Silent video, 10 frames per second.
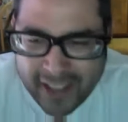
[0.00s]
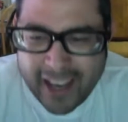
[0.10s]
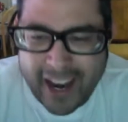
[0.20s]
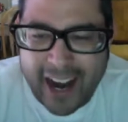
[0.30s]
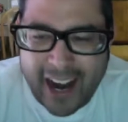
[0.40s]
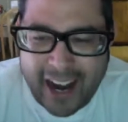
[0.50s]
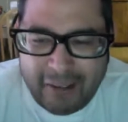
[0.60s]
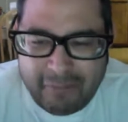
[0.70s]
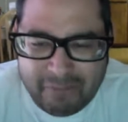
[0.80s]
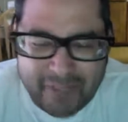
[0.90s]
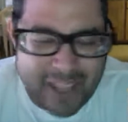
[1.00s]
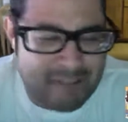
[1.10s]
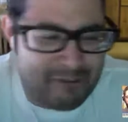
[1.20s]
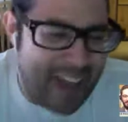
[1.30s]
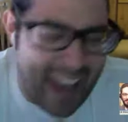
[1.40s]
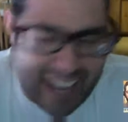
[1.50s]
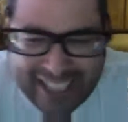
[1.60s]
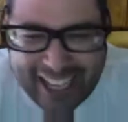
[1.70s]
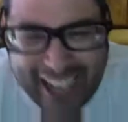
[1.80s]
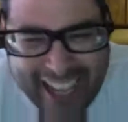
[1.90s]
In fact,
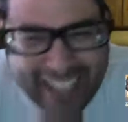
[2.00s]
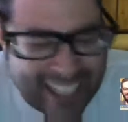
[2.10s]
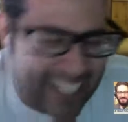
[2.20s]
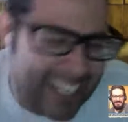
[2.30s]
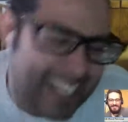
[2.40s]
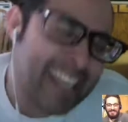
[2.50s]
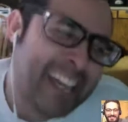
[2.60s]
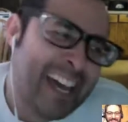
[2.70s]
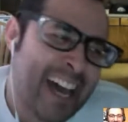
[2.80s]
I